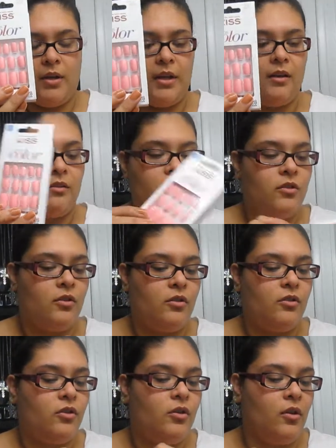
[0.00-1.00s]
a nail tutorial
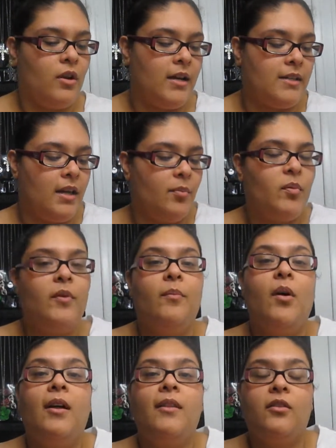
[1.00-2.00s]
to show you guys how to put them
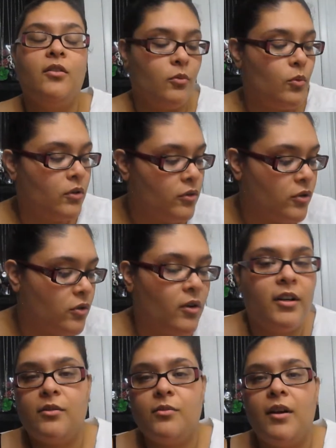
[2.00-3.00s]
on. They're really
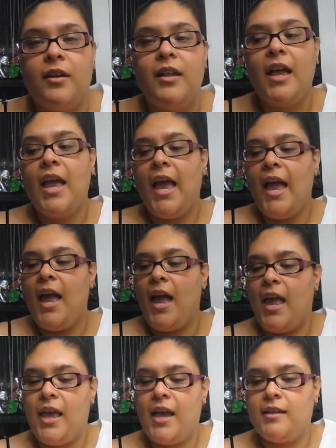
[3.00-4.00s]
short as well,
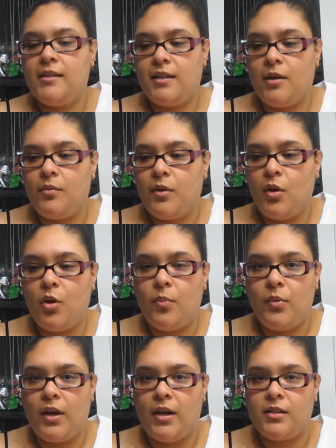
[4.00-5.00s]
and I really
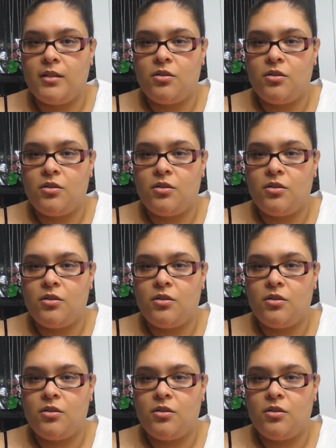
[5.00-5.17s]
hope you guys